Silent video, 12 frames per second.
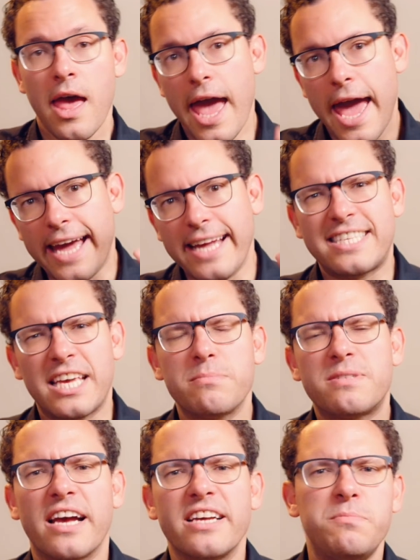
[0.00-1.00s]
Hey, Tim
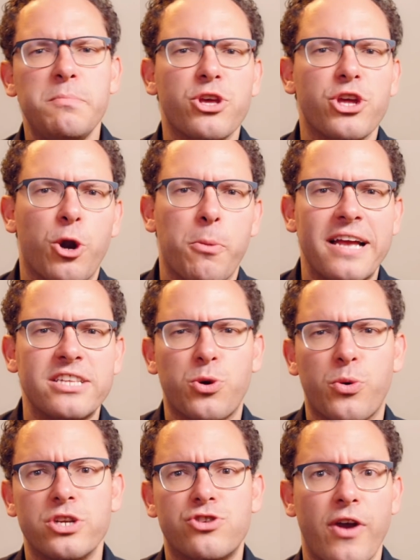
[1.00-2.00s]
Sykes, Millionaire
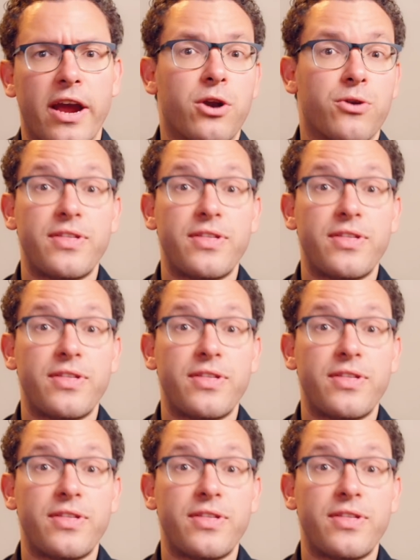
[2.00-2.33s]
Mentor and Trader.